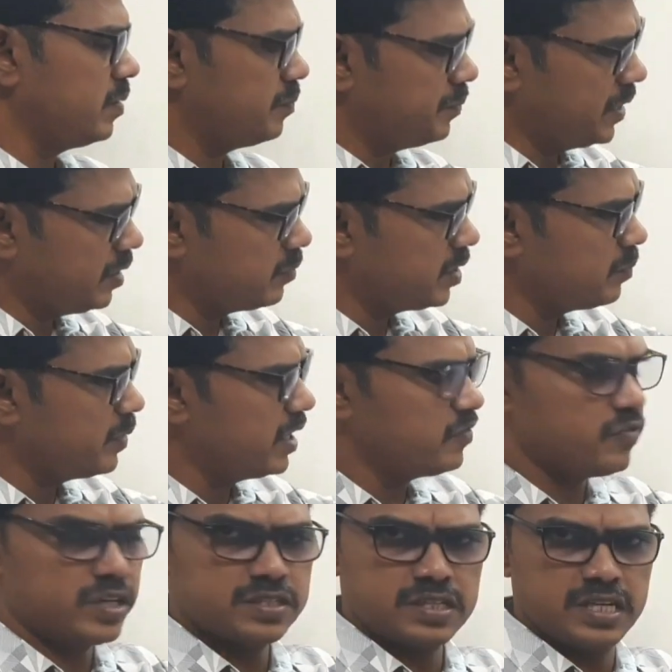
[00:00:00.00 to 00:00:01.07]
Payment made
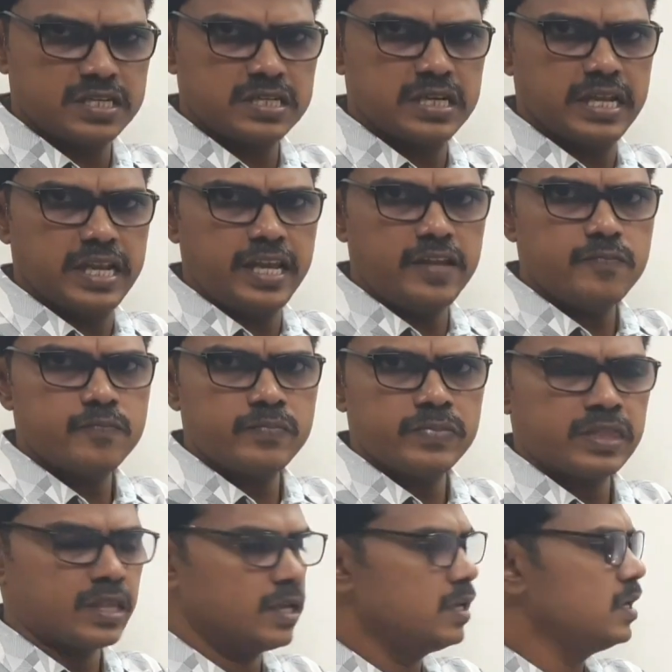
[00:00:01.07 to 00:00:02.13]
for stationery
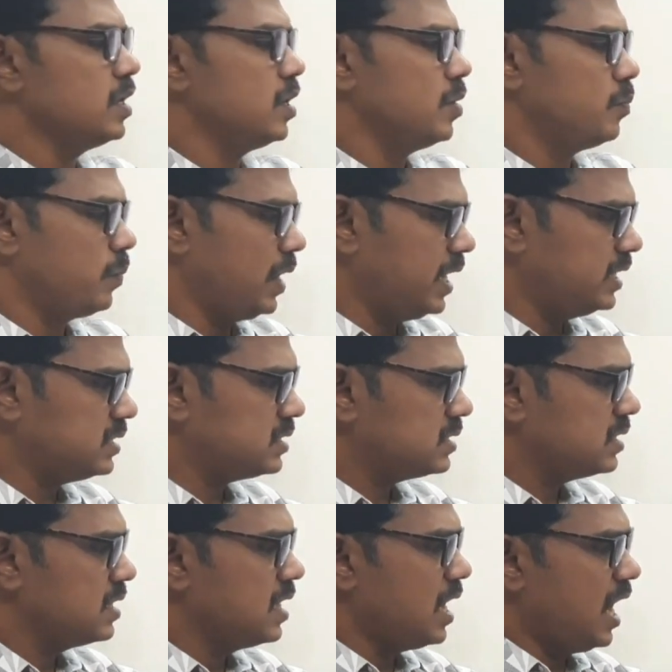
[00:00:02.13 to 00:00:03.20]
plus
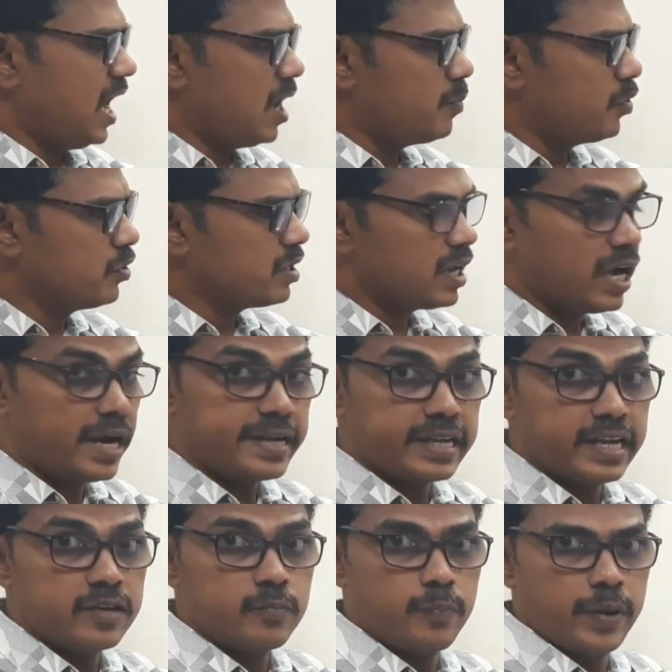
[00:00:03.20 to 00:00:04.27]
amount not
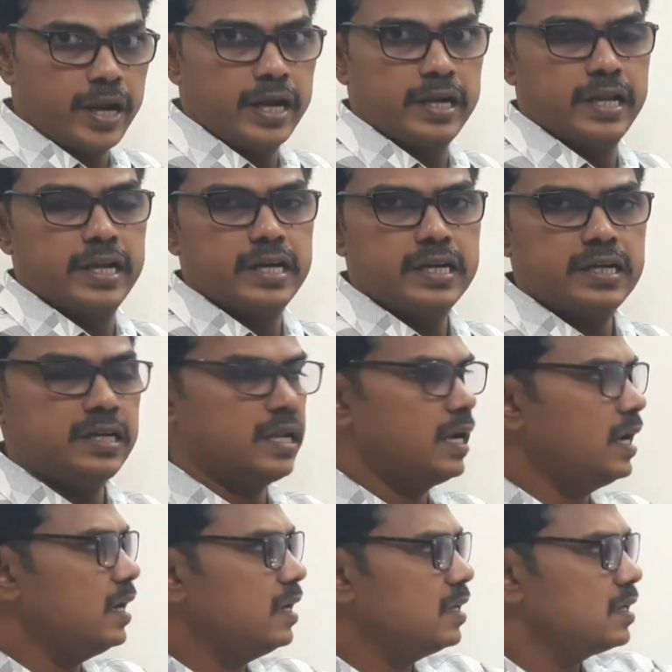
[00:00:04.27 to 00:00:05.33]
yet paid
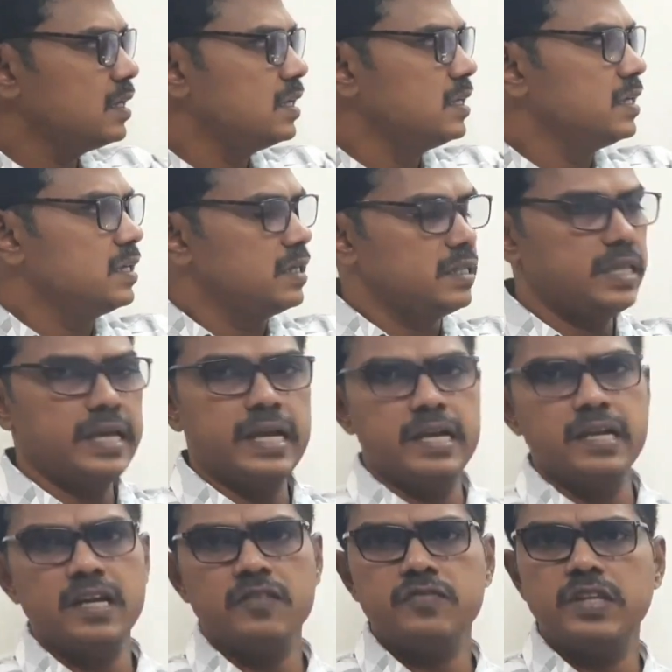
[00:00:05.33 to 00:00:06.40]
till the
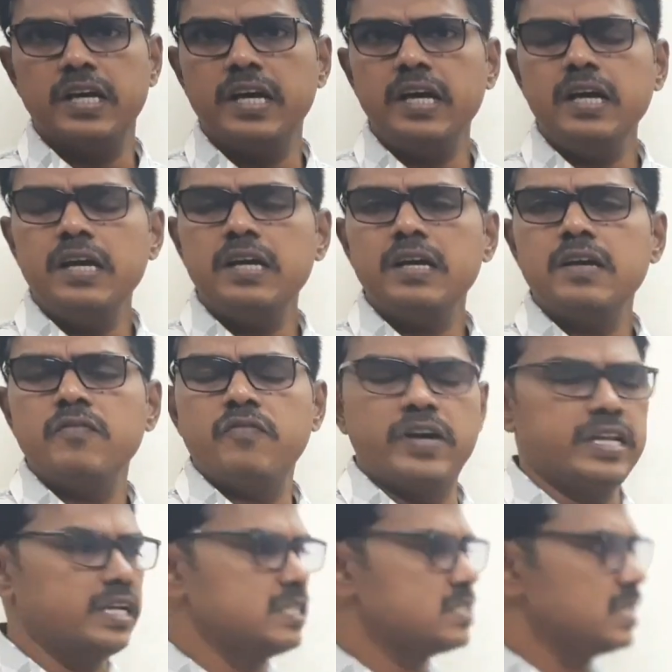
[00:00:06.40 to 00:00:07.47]
end of the
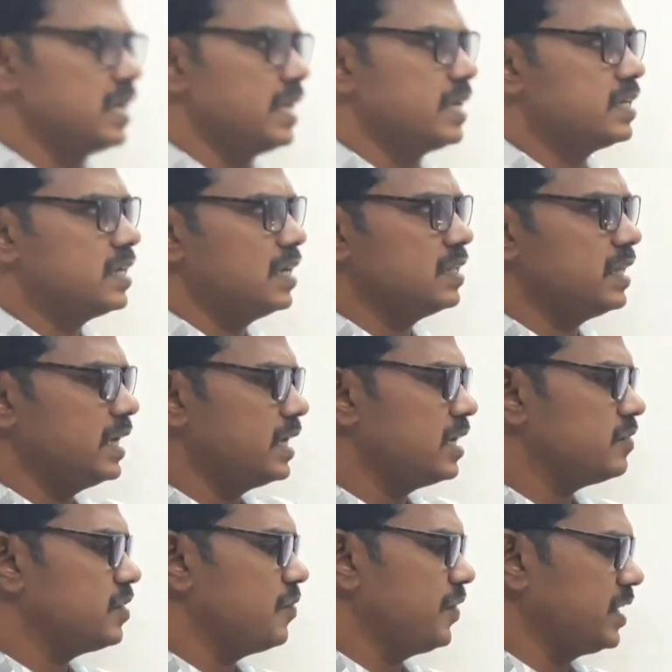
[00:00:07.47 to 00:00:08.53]
financial year. Till the end
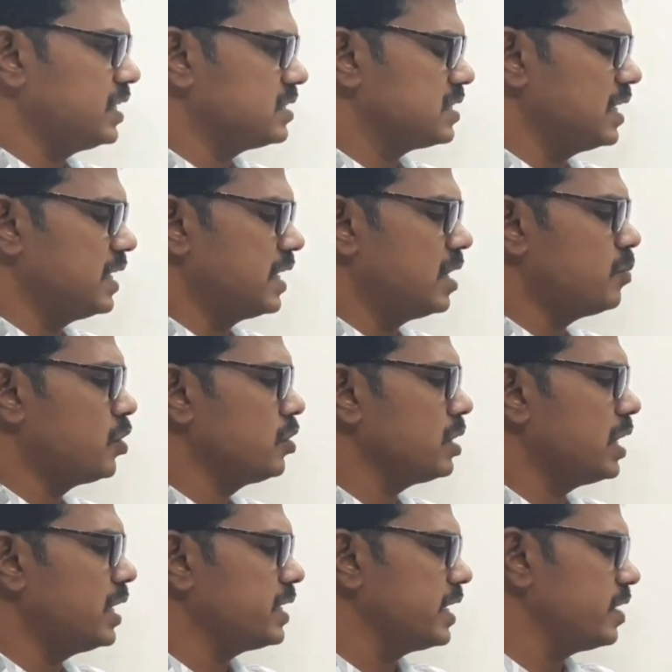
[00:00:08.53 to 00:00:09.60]
of the financial year. Amount
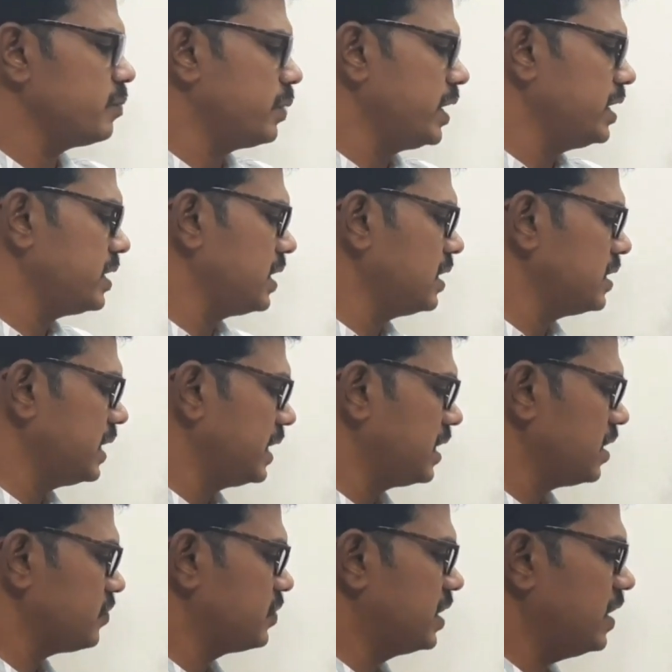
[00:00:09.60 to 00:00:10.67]
not yet paid till the end
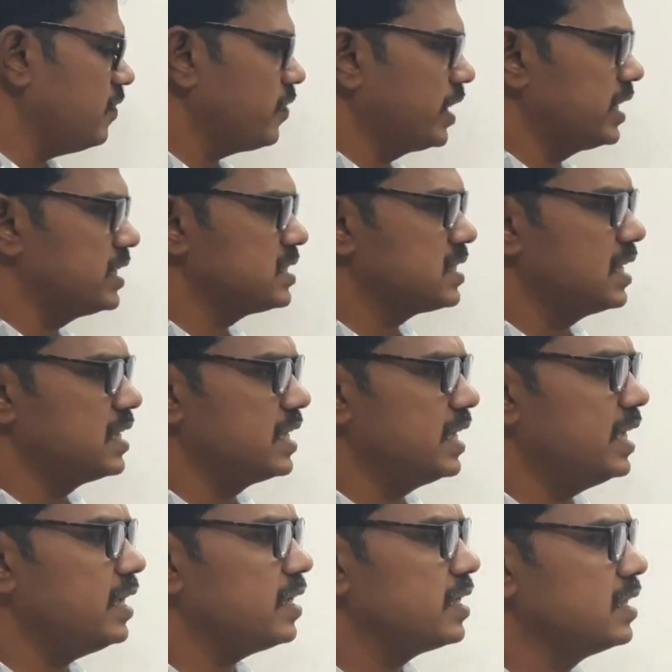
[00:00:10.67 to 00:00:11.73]
of the financial
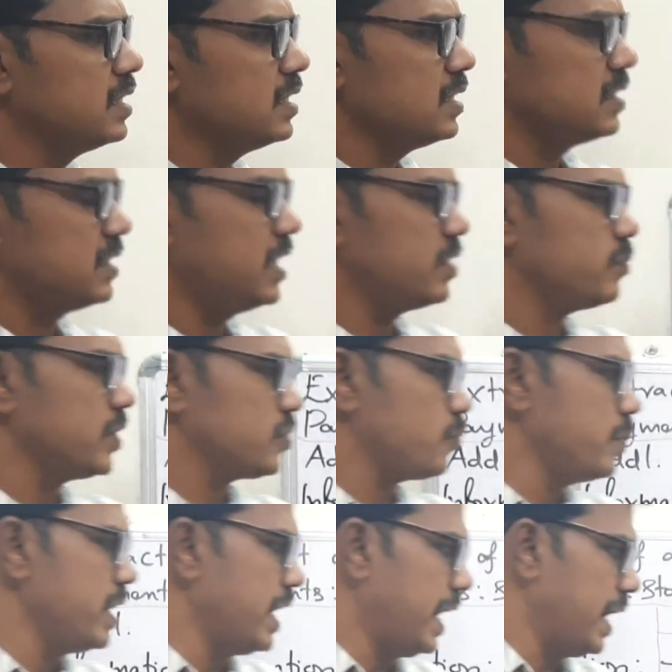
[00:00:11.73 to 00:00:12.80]
year. That must
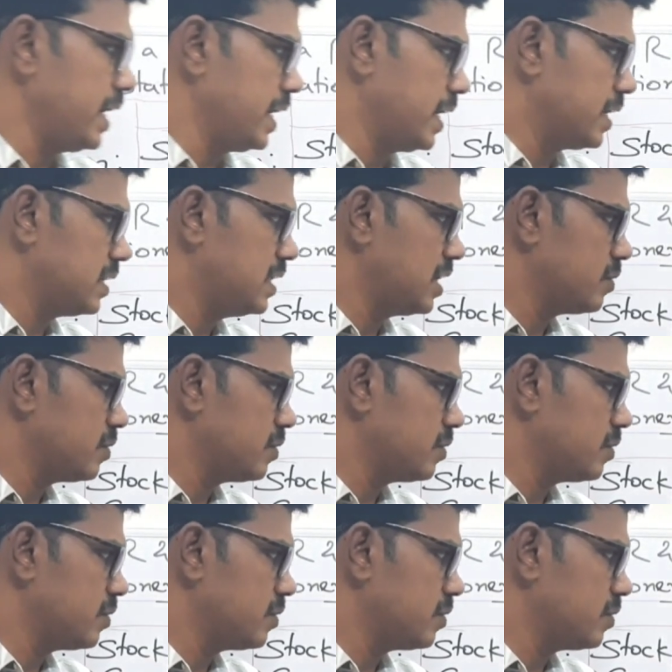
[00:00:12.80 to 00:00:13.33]
be added.